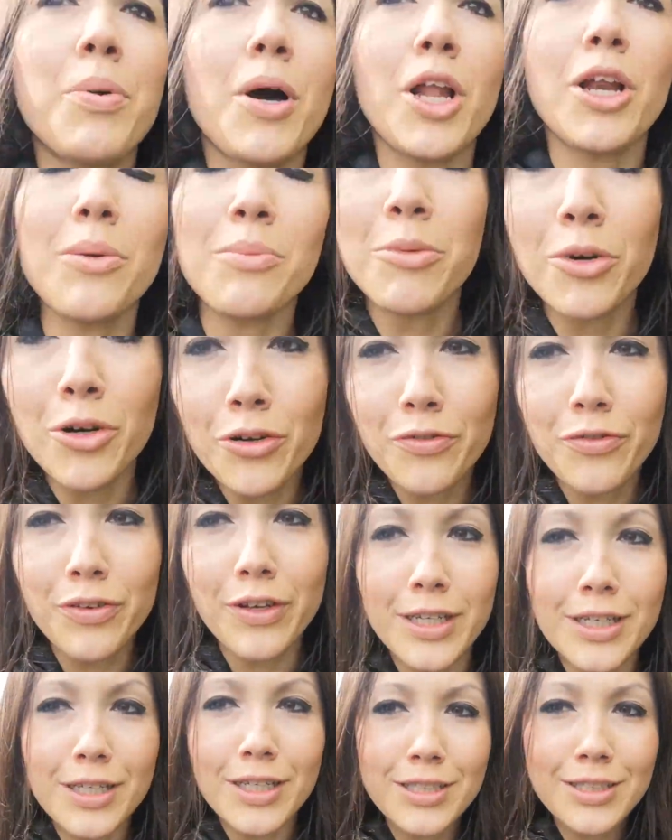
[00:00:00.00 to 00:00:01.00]
polymorphic
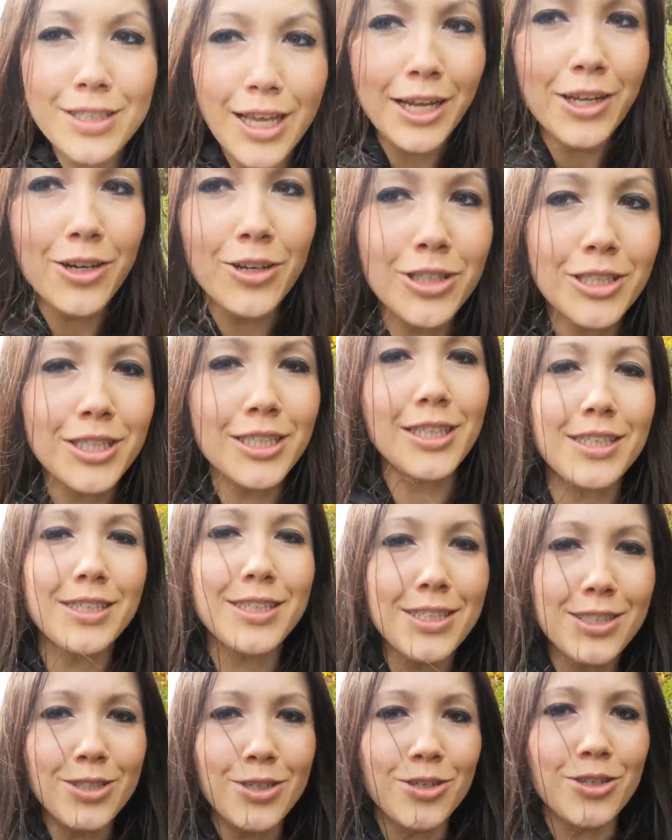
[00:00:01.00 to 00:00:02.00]
psychotic
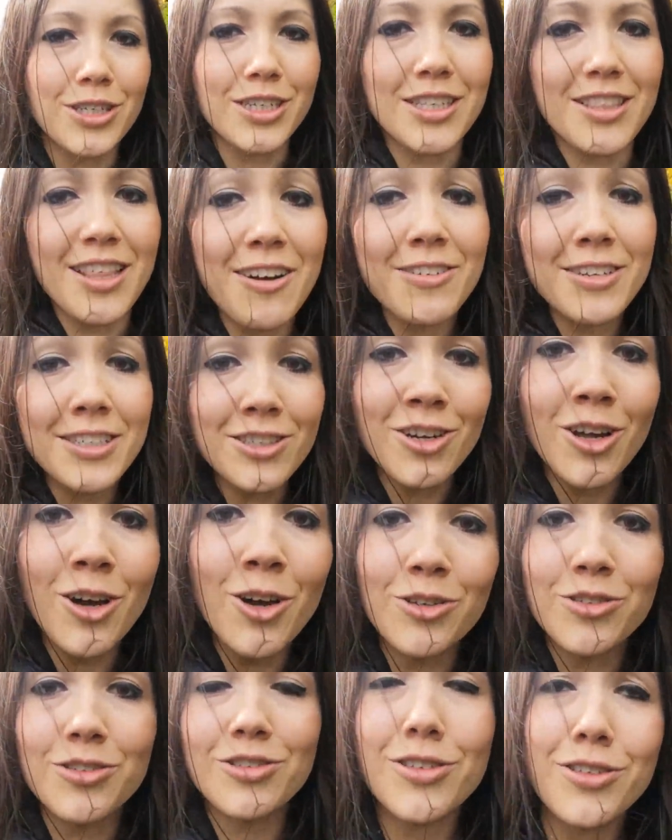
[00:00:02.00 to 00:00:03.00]
disorder, there is not
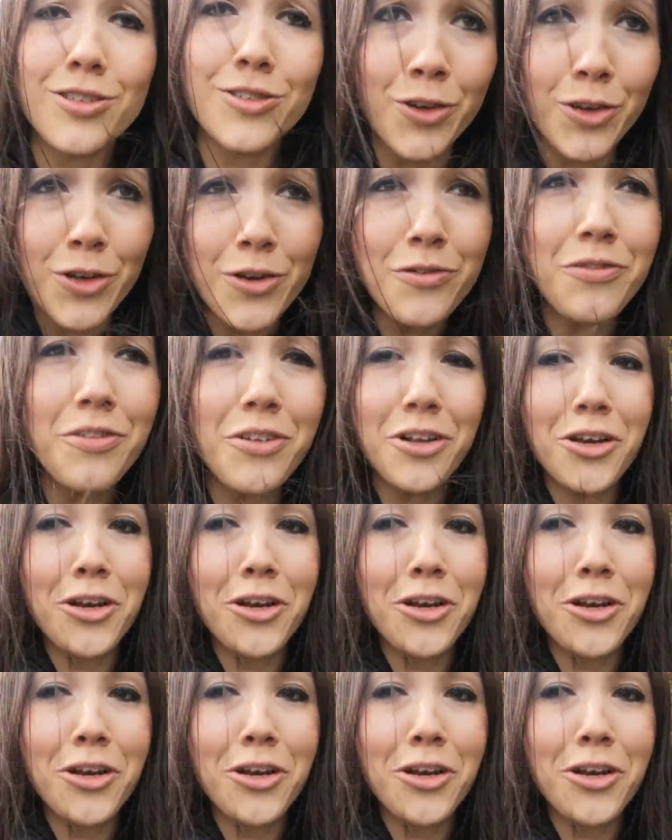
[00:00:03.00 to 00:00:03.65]
an awful